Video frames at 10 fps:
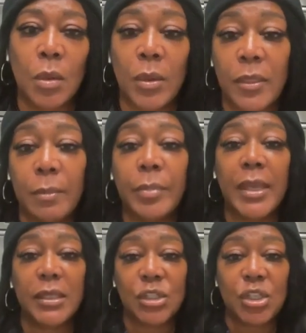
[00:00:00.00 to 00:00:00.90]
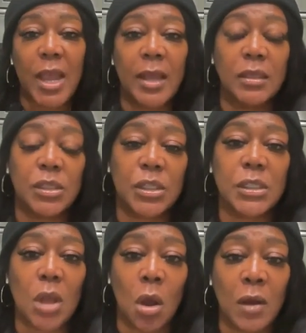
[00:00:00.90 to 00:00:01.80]
one of the biggest
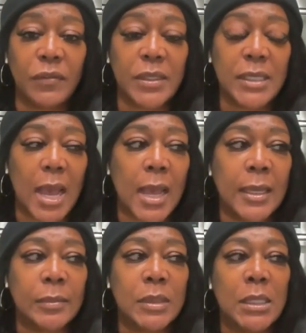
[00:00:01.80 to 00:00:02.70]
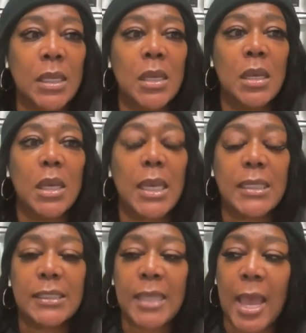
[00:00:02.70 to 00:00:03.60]
challenges oftentimes
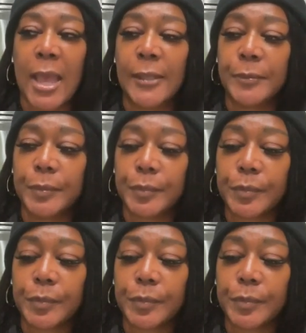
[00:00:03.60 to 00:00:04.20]
is that